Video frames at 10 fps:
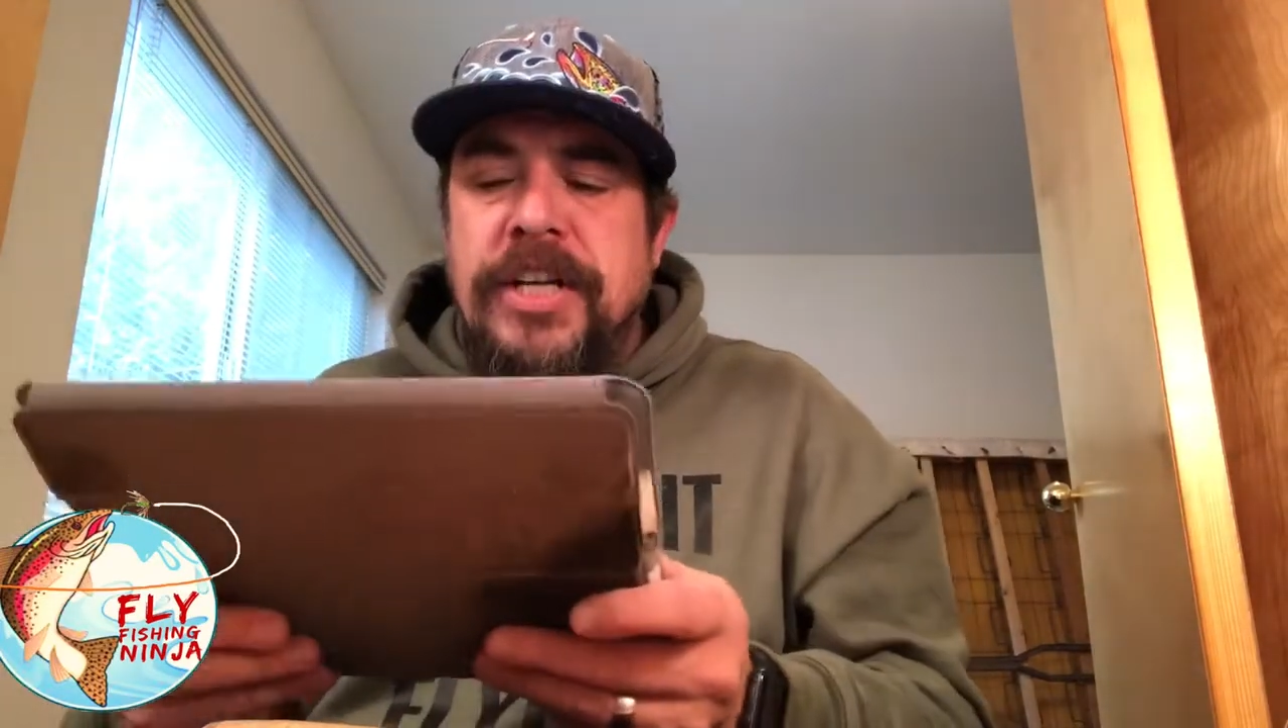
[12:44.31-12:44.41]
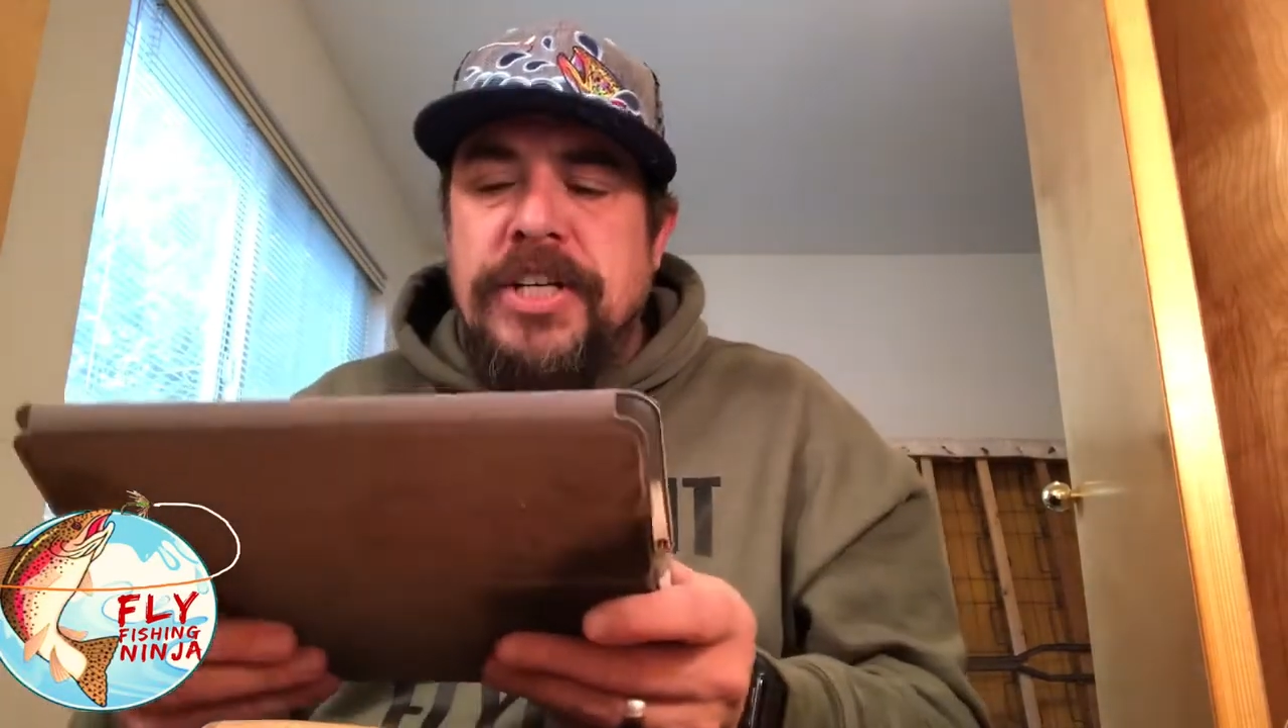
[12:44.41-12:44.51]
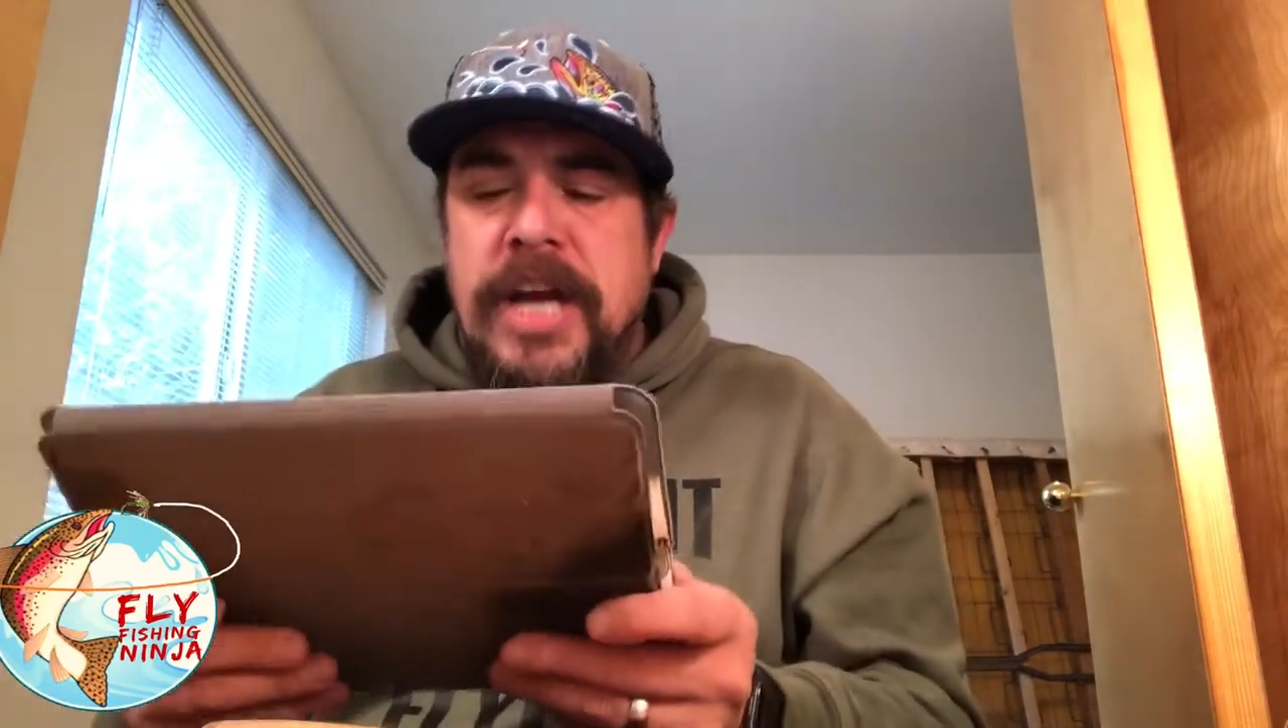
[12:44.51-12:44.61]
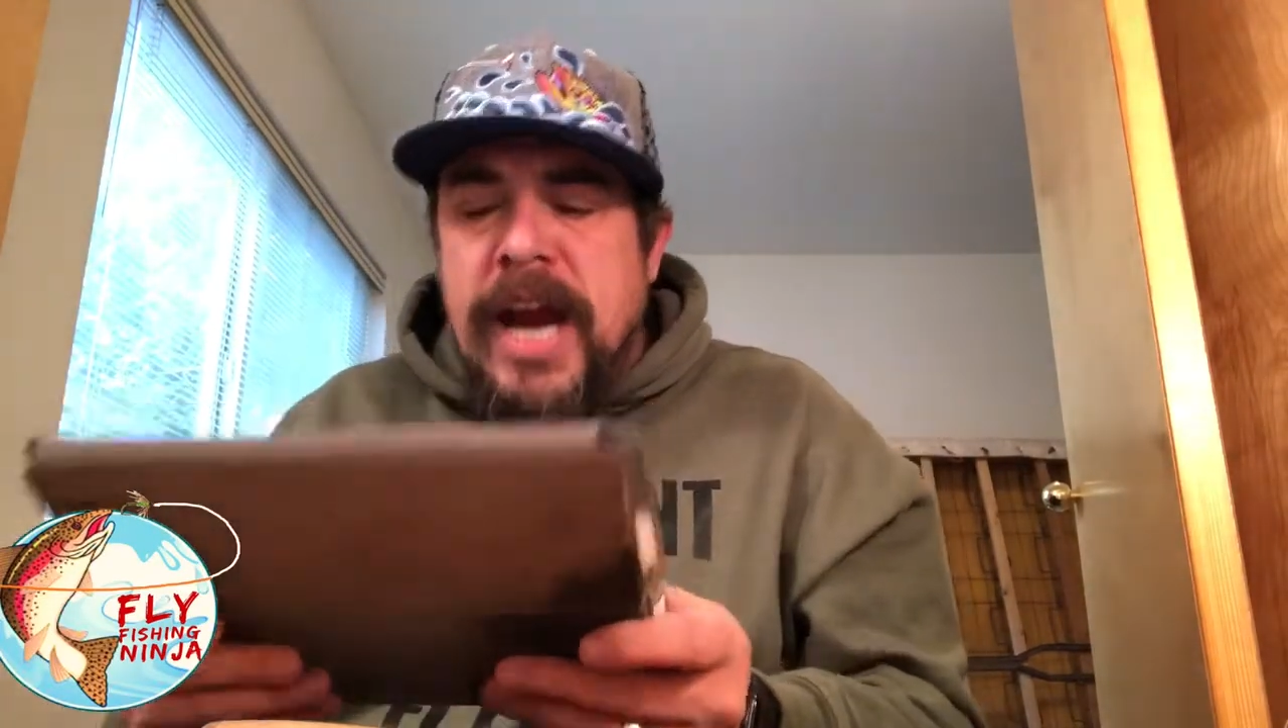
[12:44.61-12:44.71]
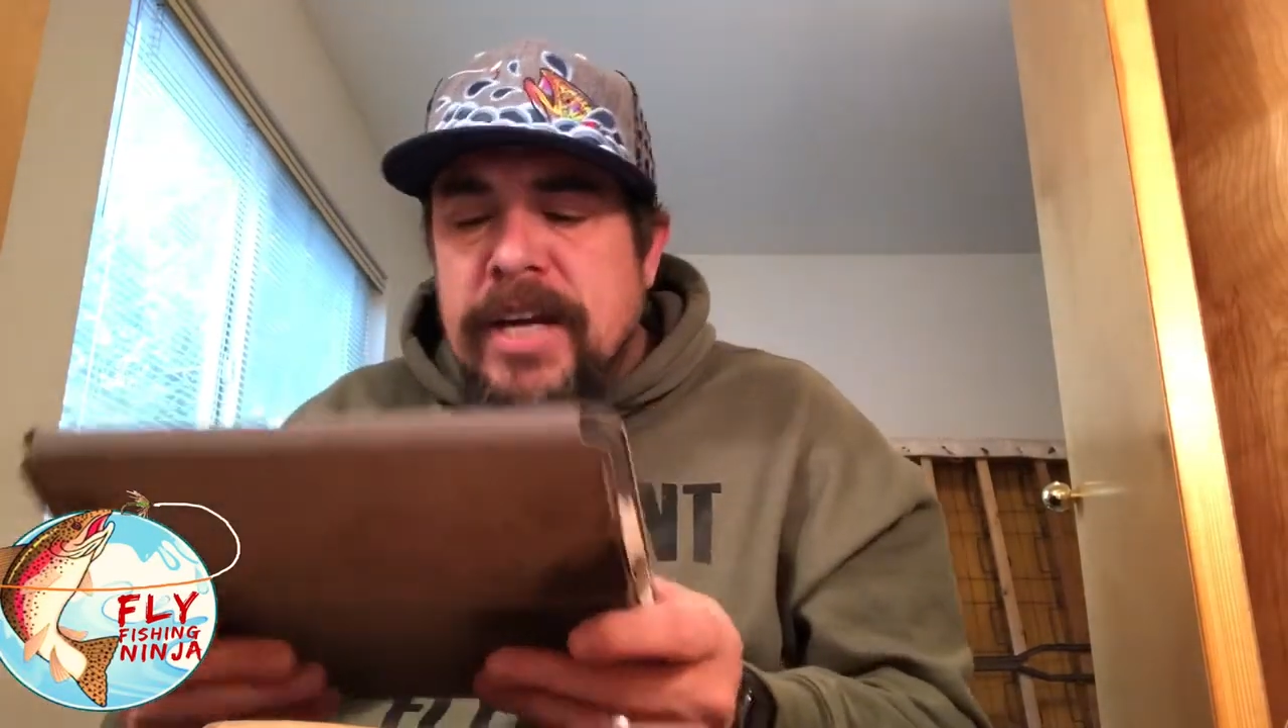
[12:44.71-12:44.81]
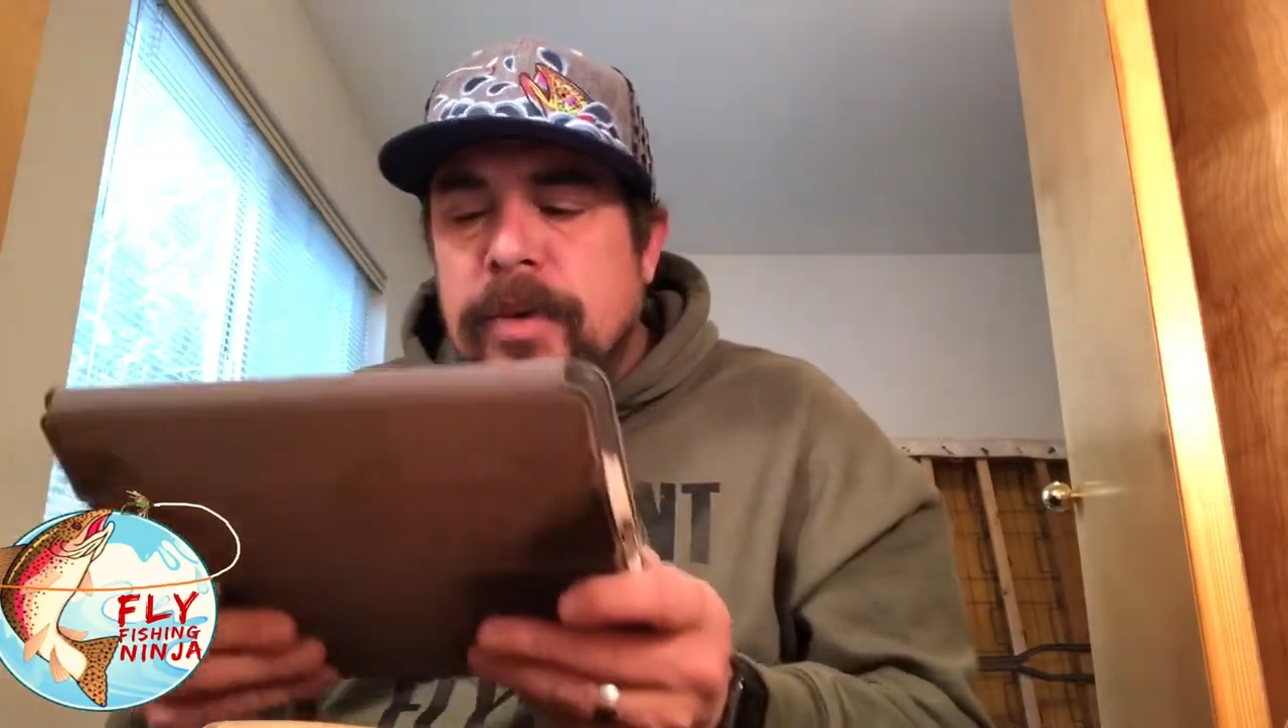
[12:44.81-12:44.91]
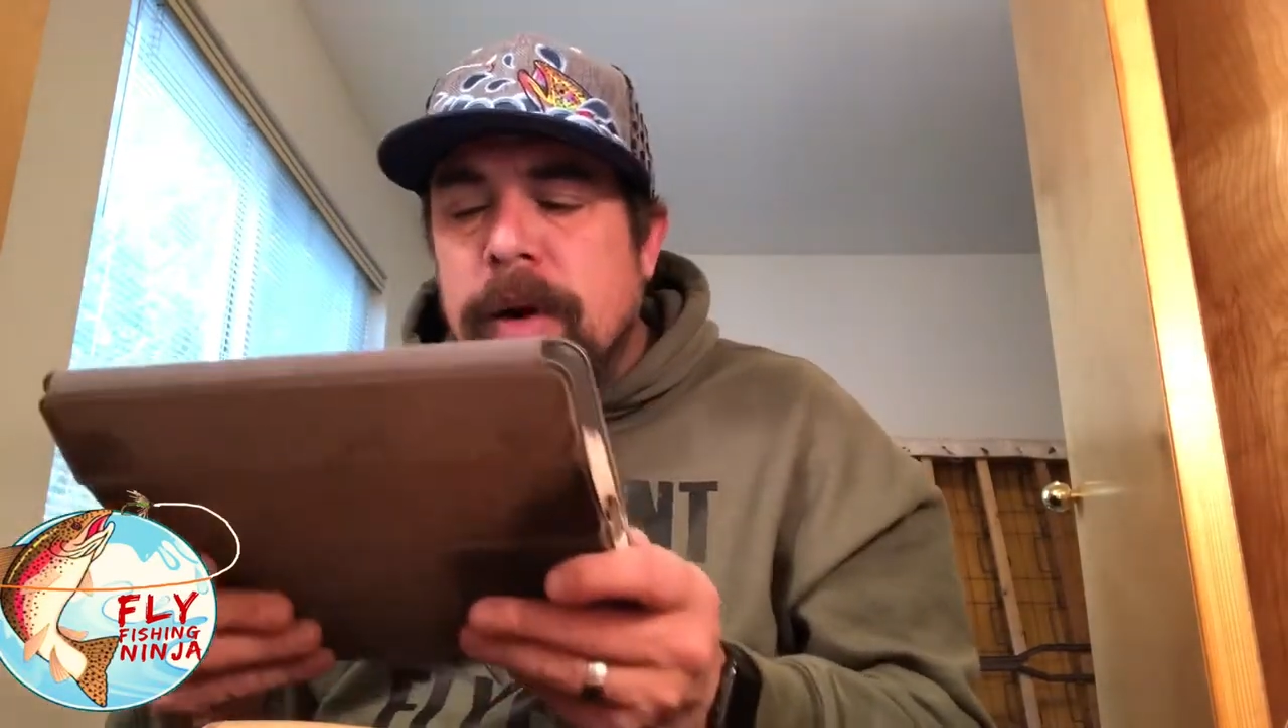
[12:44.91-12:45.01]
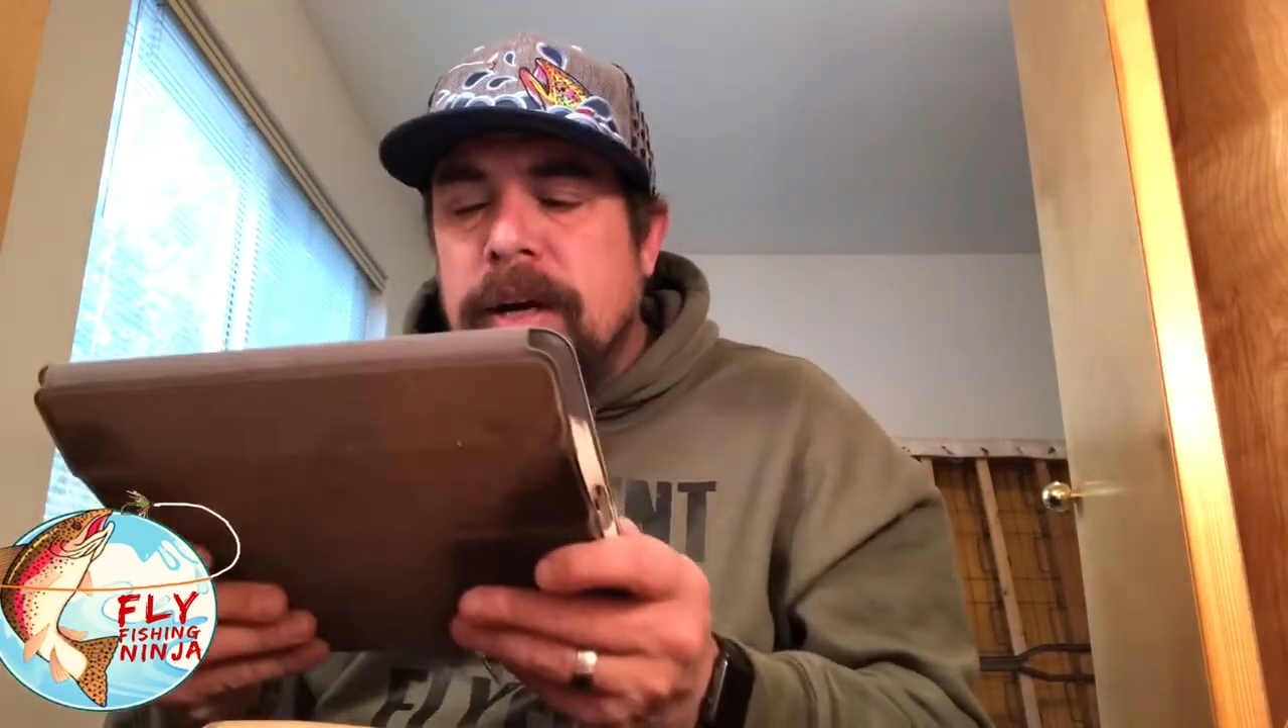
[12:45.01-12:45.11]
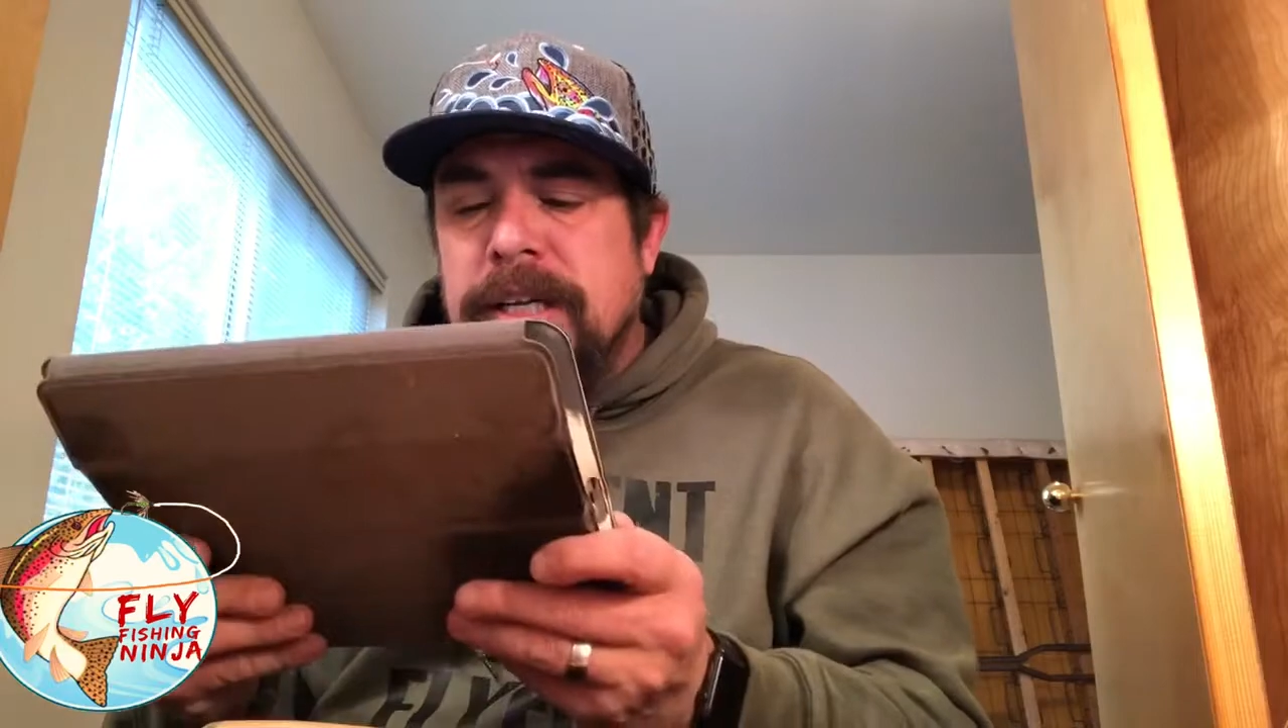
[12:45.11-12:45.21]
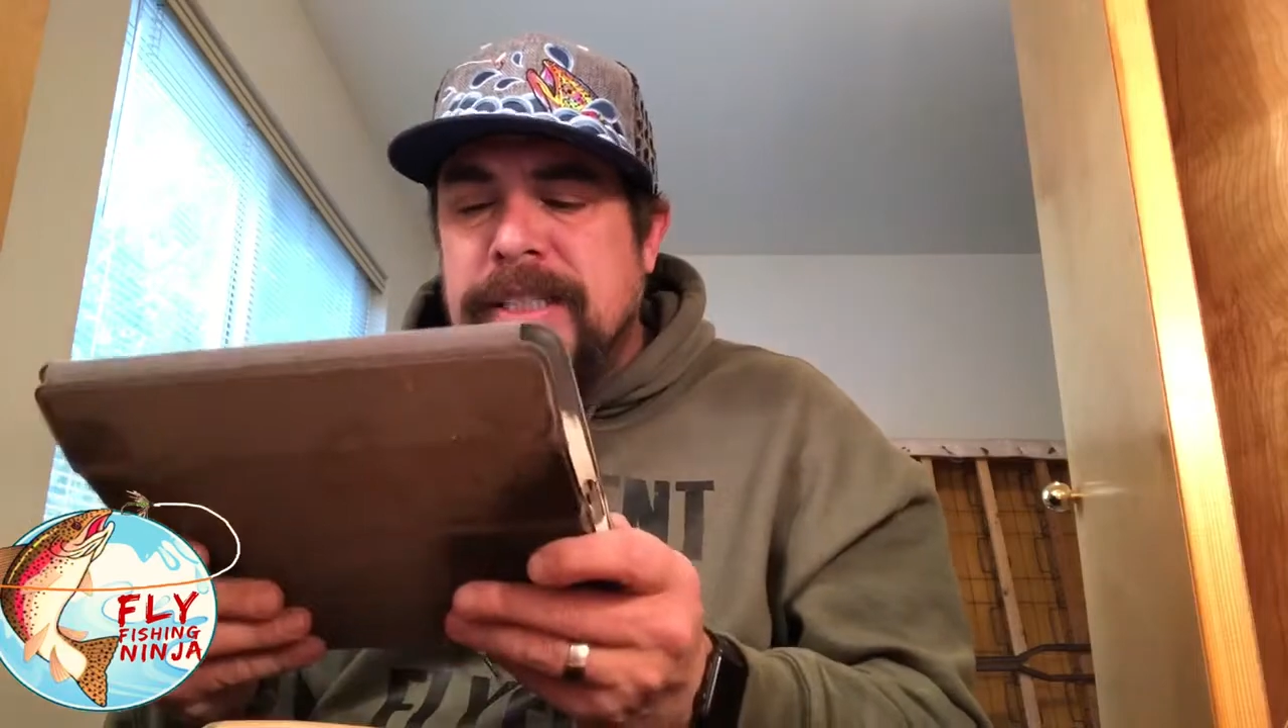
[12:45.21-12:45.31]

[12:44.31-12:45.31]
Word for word: January